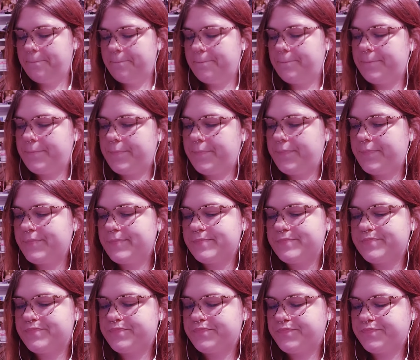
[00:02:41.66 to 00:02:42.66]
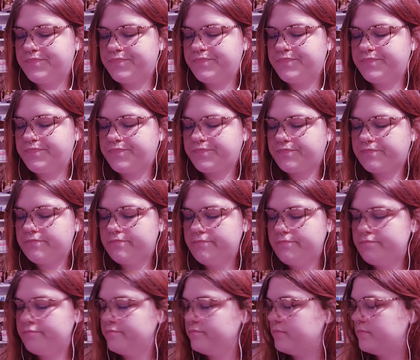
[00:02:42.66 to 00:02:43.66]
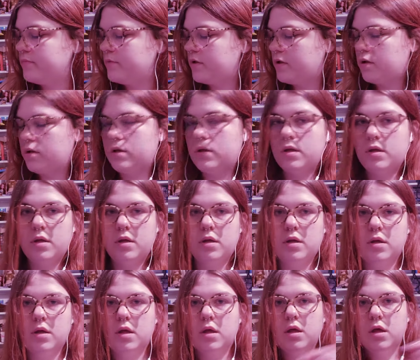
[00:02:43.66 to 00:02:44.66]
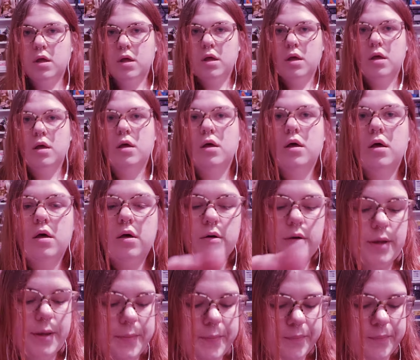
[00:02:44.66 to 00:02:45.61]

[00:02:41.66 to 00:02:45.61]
Nothing is said.